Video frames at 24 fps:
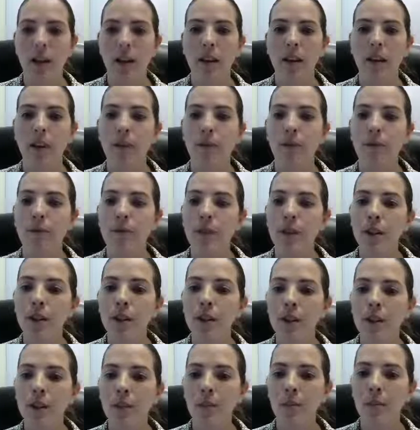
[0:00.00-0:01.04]
The
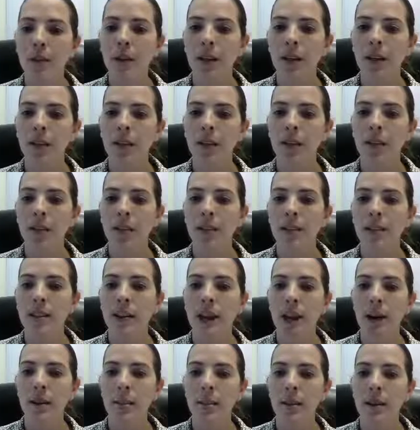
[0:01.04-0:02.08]
first number tells us
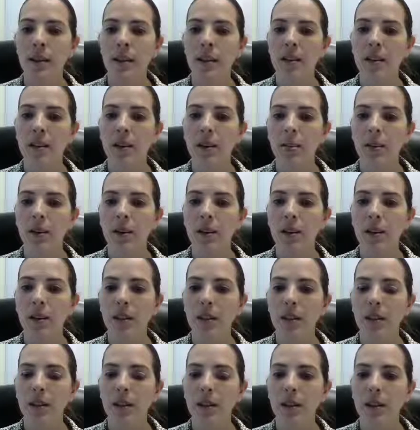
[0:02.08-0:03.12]
how many numbers
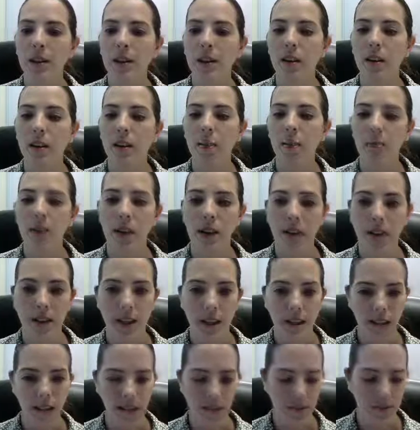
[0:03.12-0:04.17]
there are to
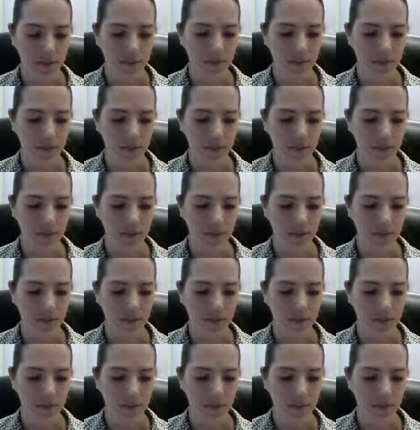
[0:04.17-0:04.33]
process.